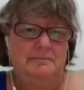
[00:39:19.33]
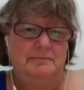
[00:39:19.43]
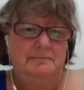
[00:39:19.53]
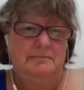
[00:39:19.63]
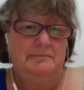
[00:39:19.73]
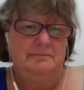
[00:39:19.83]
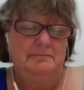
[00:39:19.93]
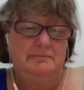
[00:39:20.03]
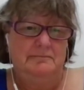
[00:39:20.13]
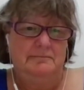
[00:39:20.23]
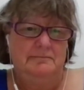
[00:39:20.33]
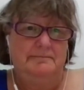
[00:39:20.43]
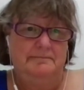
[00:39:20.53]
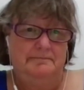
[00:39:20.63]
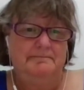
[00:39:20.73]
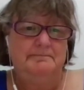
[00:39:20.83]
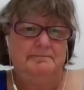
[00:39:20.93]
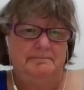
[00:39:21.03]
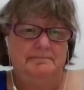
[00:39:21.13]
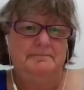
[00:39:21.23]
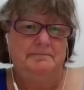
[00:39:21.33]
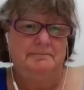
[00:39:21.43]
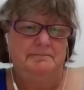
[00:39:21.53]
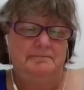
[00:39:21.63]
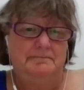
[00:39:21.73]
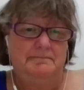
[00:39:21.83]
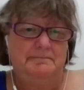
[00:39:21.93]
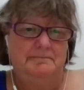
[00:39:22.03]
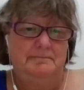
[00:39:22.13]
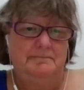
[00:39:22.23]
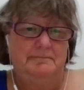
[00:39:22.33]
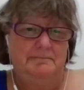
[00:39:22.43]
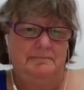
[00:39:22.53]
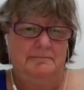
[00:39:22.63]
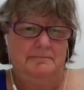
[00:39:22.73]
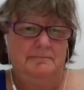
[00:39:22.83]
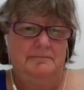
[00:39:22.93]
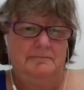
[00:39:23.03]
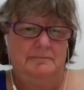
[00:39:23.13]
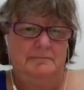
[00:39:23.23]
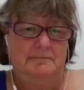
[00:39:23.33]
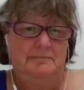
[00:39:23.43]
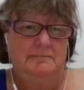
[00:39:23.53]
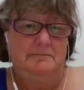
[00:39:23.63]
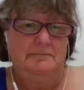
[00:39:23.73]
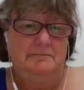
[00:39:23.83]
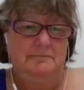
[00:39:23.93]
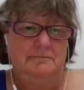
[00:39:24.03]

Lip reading: The person shown says nothing.